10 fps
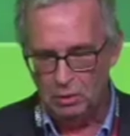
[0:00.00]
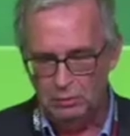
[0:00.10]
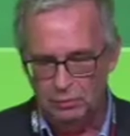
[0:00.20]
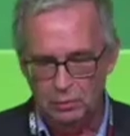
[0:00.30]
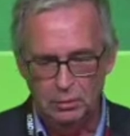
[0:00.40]
of
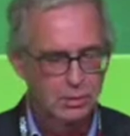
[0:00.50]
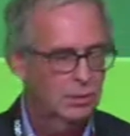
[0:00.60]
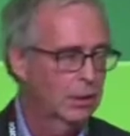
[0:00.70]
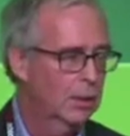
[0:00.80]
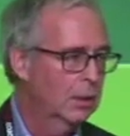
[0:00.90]
those
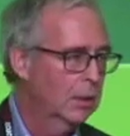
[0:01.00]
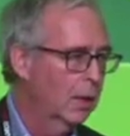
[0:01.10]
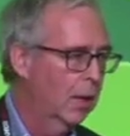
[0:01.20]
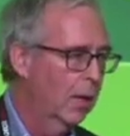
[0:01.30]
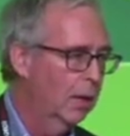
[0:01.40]

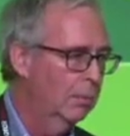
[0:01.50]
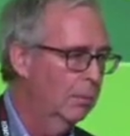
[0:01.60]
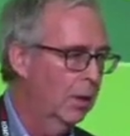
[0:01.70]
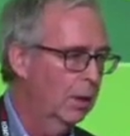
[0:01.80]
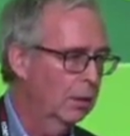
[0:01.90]

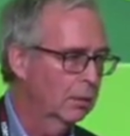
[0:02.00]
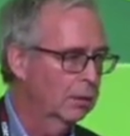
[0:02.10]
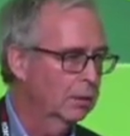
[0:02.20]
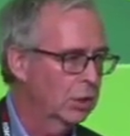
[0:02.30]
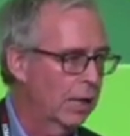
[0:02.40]
are
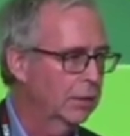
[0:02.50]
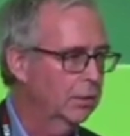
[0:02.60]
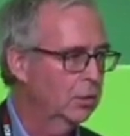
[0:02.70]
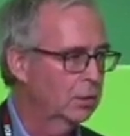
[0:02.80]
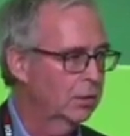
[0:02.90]

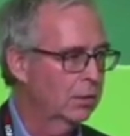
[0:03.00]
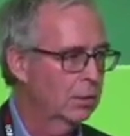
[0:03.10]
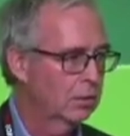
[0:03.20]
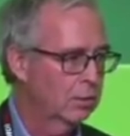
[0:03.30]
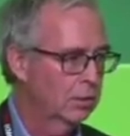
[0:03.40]
challenges
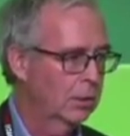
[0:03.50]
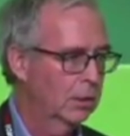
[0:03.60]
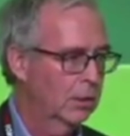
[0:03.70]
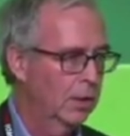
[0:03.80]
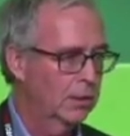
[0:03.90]
to the
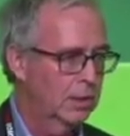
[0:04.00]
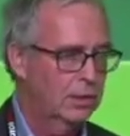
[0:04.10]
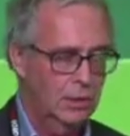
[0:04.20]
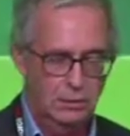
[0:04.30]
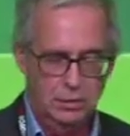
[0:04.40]

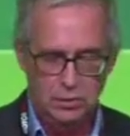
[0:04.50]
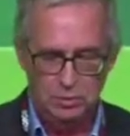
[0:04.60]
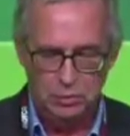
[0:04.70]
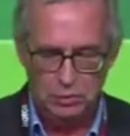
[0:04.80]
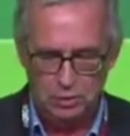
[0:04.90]
existing
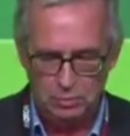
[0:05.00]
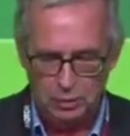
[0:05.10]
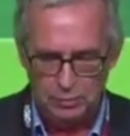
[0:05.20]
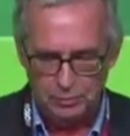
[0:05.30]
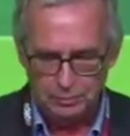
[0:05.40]
distribution model.